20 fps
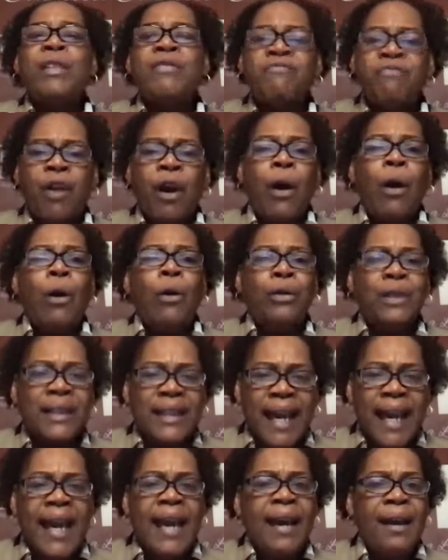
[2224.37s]
we fall
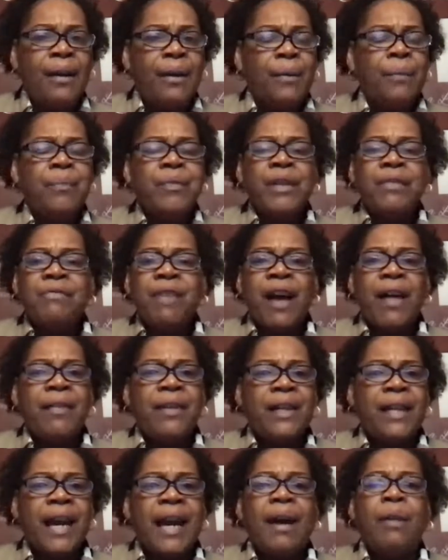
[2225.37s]
down,
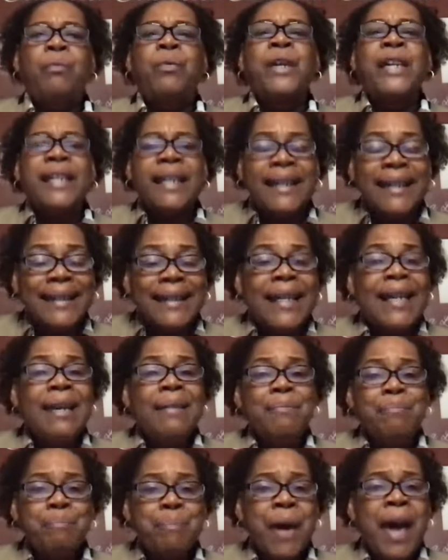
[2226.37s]
Father God, we can
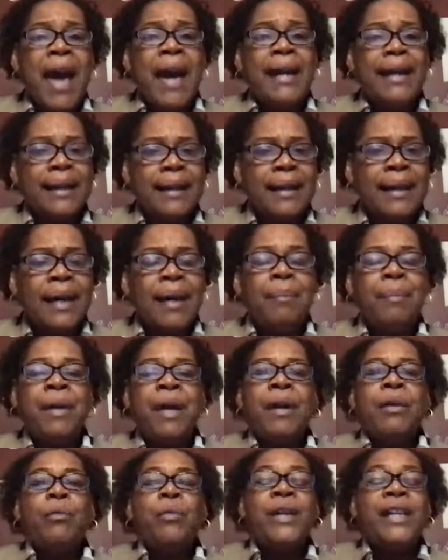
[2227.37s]
get back up.
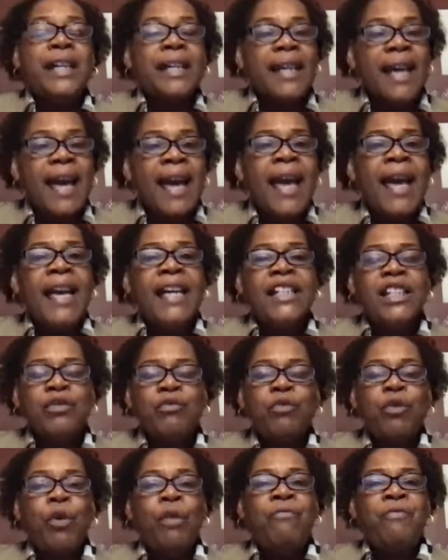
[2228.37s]
We can
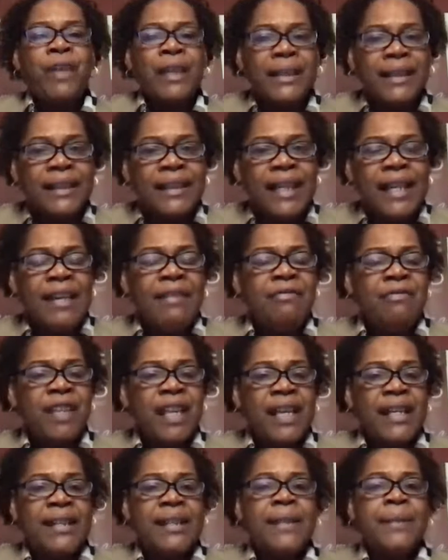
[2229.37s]
ask for
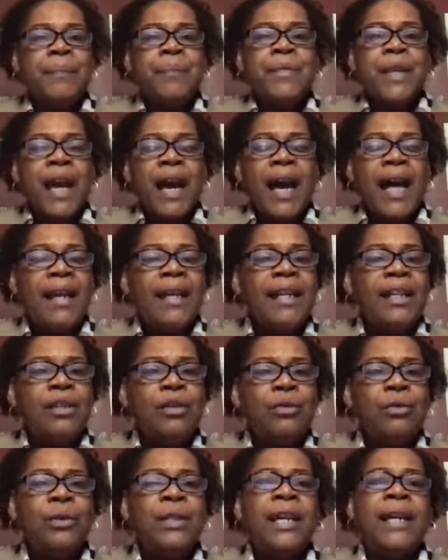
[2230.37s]
forgiveness,
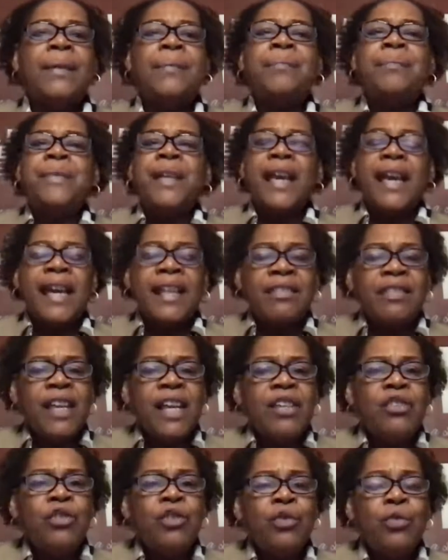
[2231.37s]
hallelujah, and
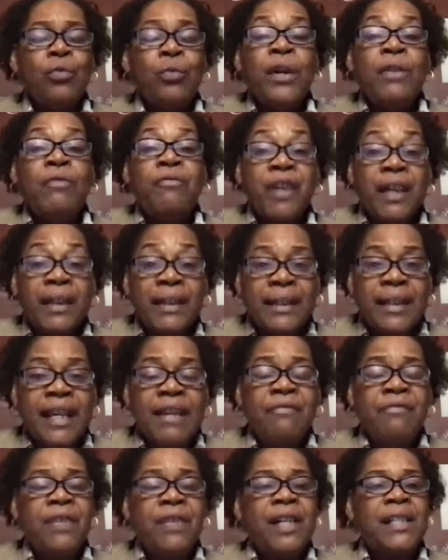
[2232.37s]
then you will
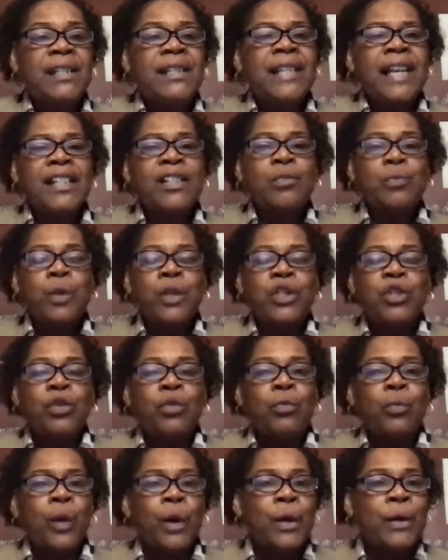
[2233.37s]
forgive us. That's what
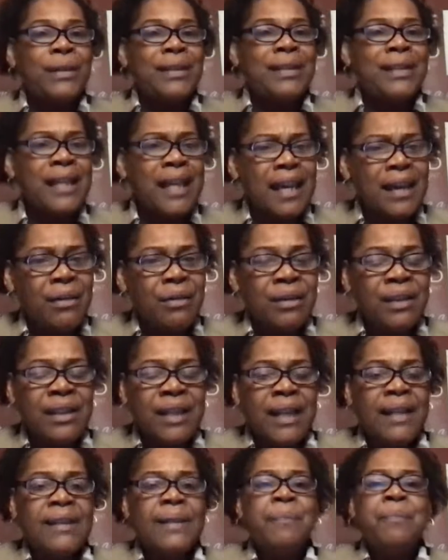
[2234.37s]
your word
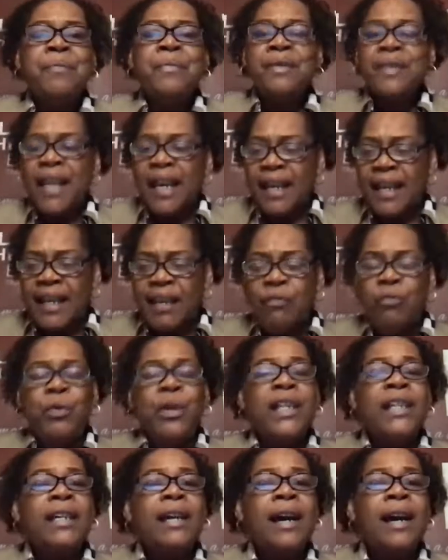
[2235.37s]
tells us that if
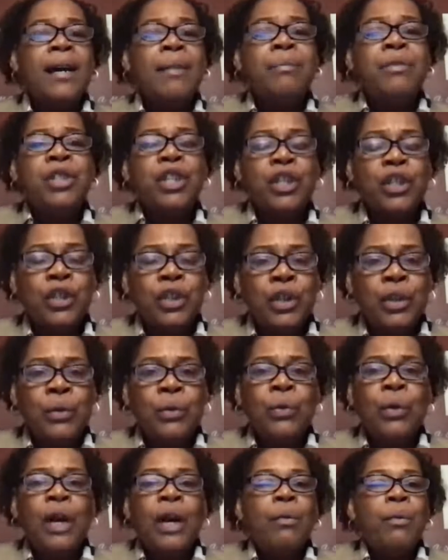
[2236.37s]
we come to
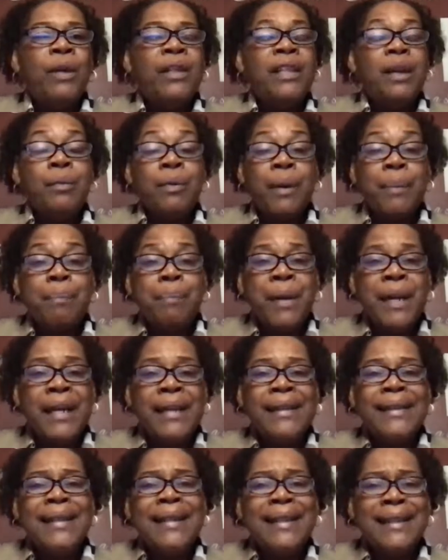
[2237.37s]
you with a
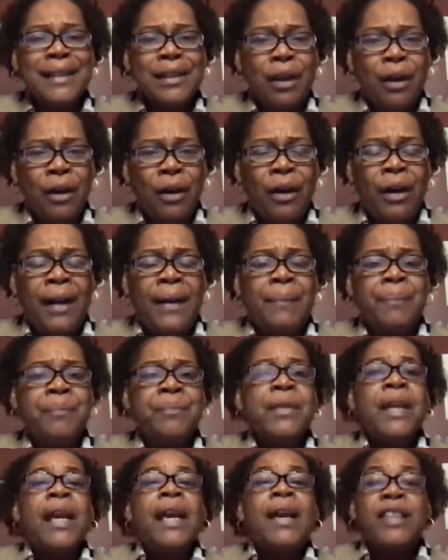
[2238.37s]
repentance heart,
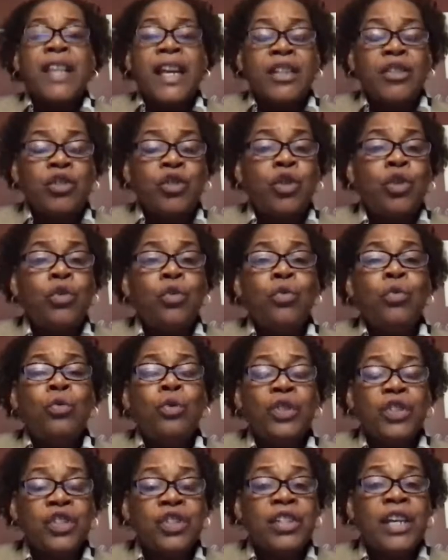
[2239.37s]
that
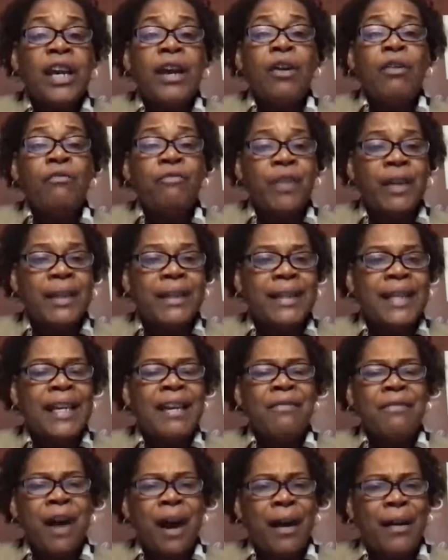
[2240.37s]
you shall
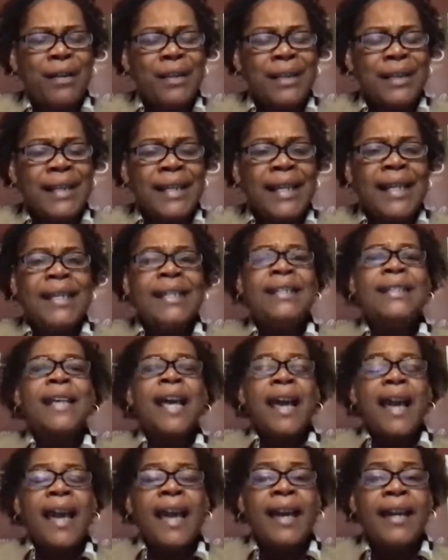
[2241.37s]
forgive our sins
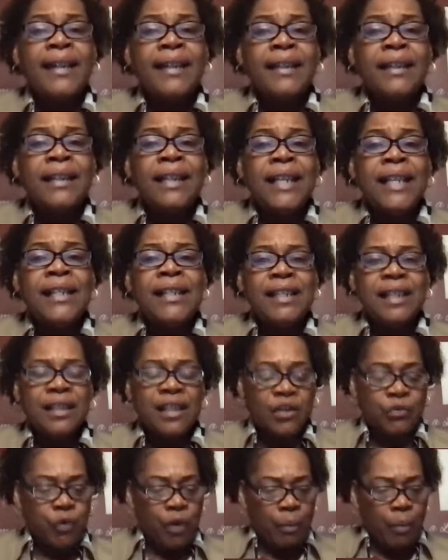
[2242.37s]
and cleanse
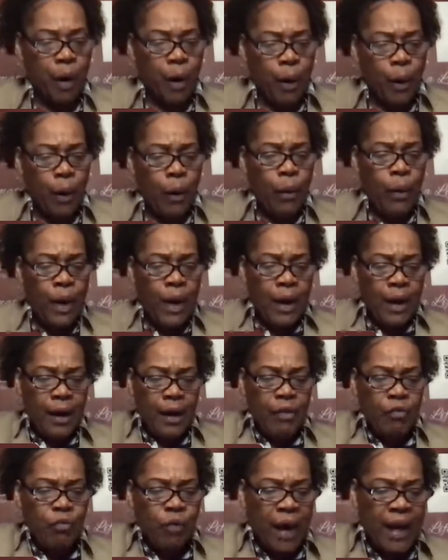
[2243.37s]
us from all
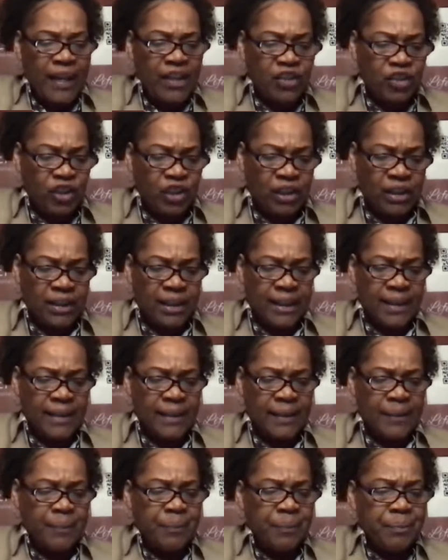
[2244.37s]

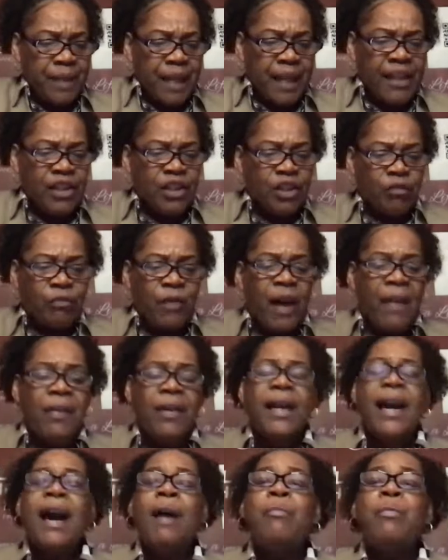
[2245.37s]
unrighteousness. And so,
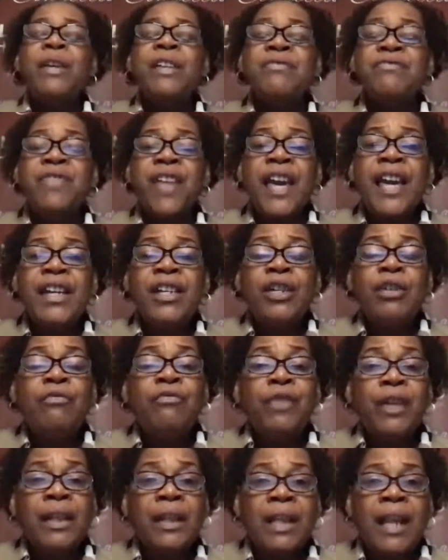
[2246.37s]
Father God, we thank
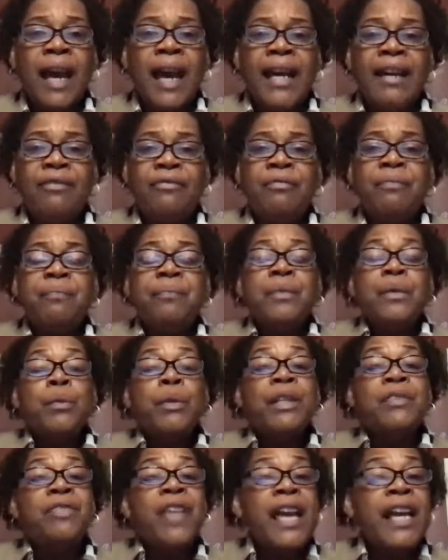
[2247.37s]
you for life.
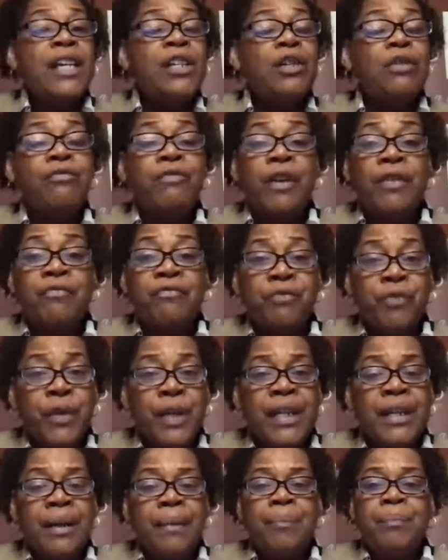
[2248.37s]
We thank you for
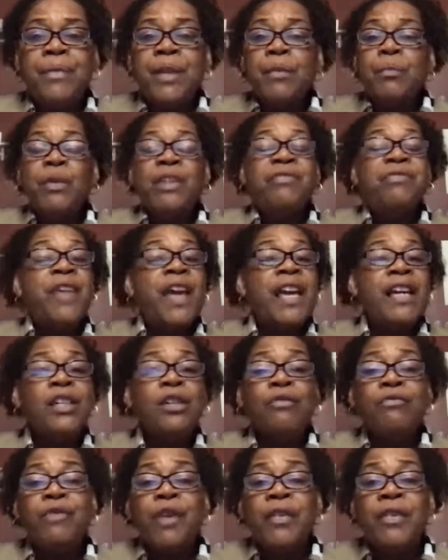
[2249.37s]
freedom. We
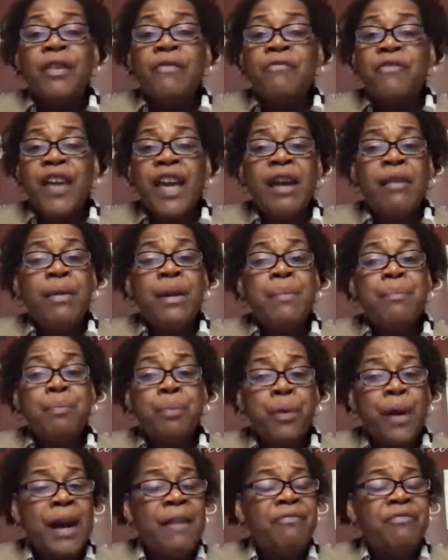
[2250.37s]
thank you for the very
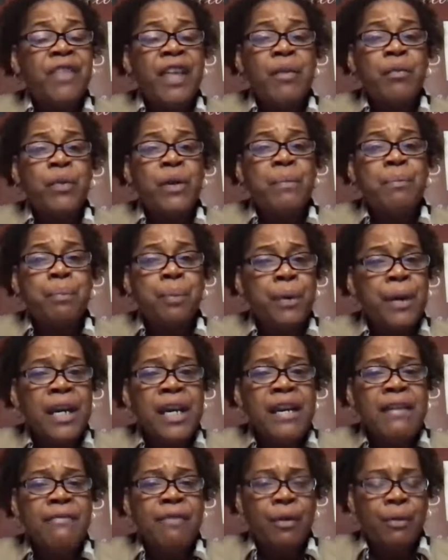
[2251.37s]
breath that we
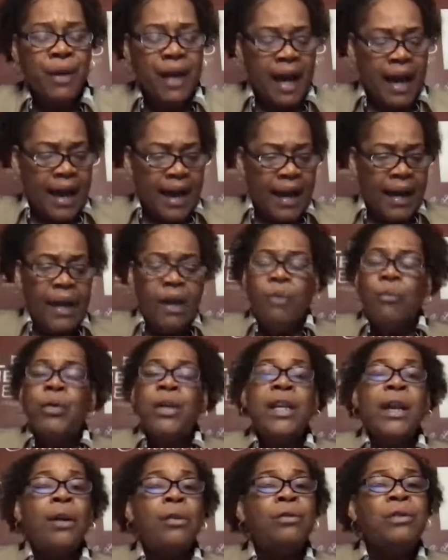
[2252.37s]
breathe, oh God.
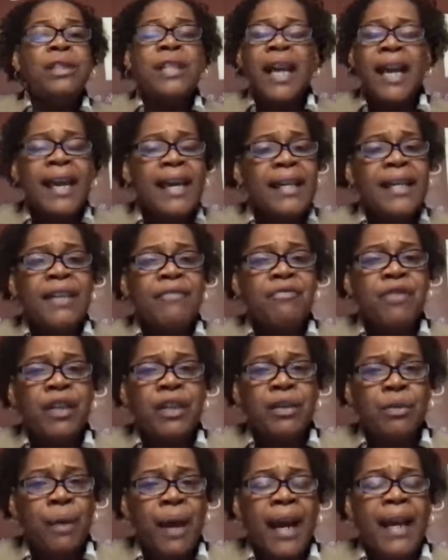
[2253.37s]
We don't take it
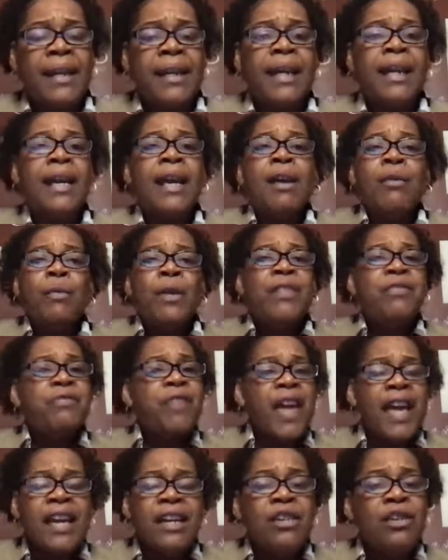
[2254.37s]
for granted. We
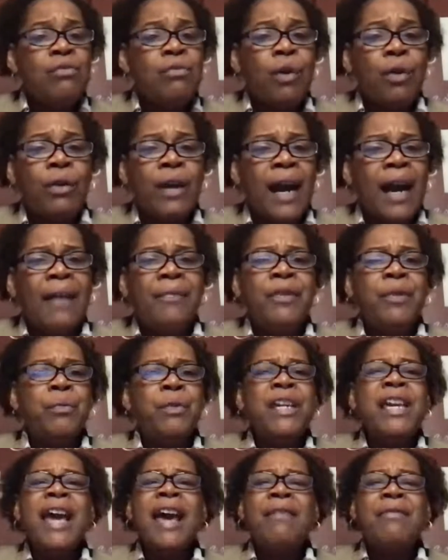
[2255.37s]
thank you, oh God,
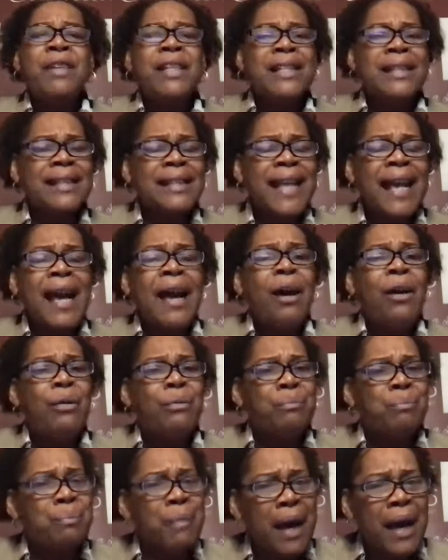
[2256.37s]
that we have a
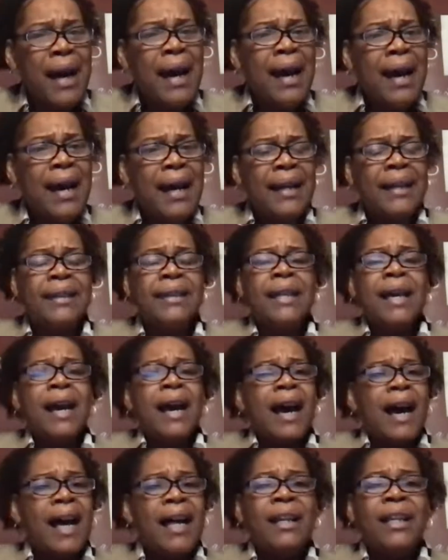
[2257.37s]
sound mind.
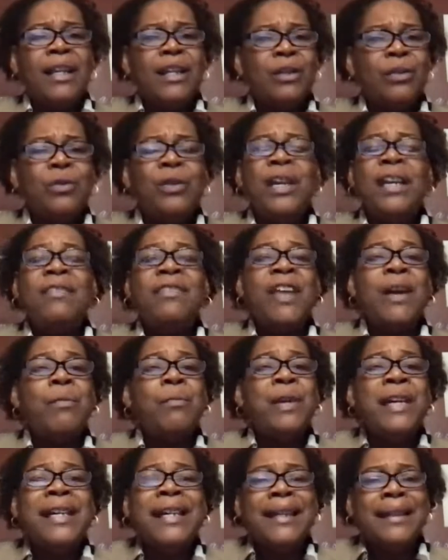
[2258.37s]
Hallelujah. And
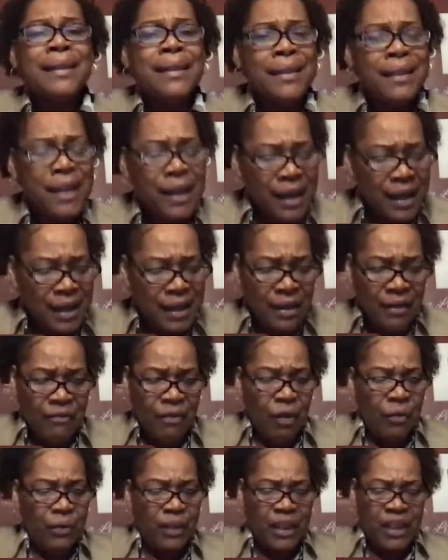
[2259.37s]
that we can
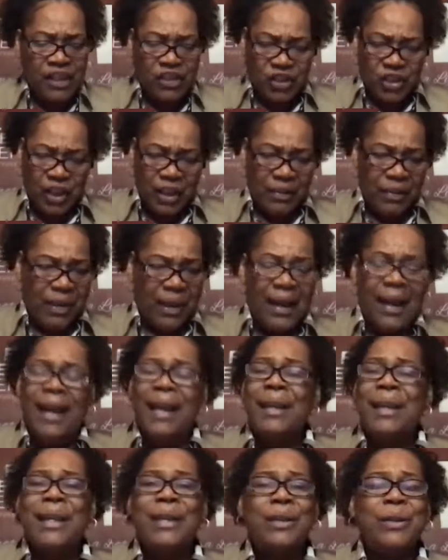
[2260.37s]
love on each other.
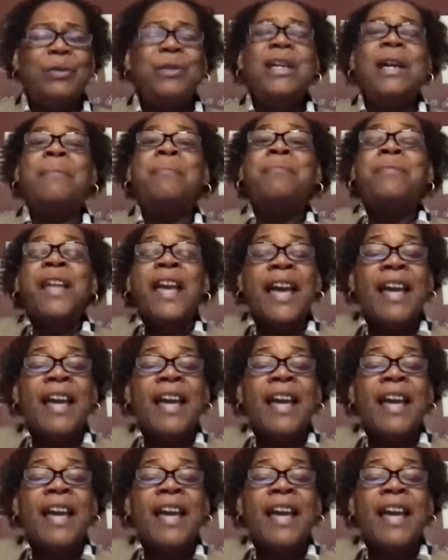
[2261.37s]
Hallelujah.